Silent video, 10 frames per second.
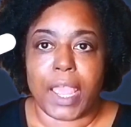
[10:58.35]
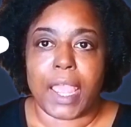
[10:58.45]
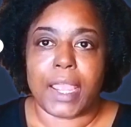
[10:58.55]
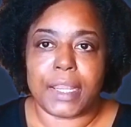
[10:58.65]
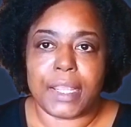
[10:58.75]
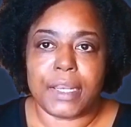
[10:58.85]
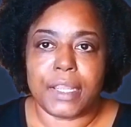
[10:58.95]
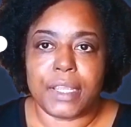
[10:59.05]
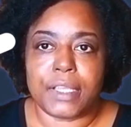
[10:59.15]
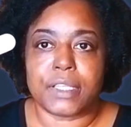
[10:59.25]
And it
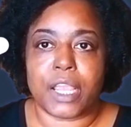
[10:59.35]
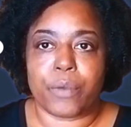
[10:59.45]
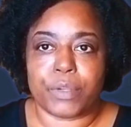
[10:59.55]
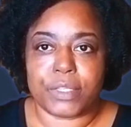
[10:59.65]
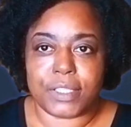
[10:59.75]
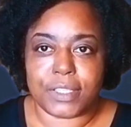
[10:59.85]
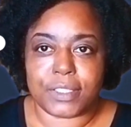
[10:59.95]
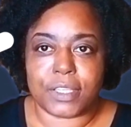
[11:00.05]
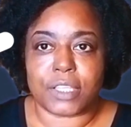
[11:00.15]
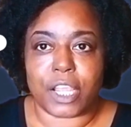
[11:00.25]
is a
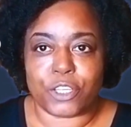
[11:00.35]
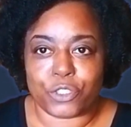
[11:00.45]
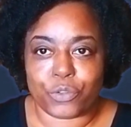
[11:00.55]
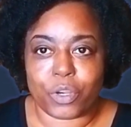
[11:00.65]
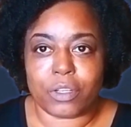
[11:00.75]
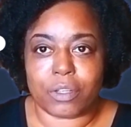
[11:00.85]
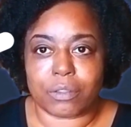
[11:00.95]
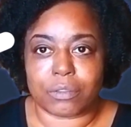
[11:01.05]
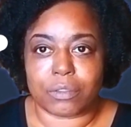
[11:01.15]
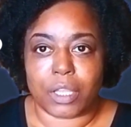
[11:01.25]
resistance, a struggle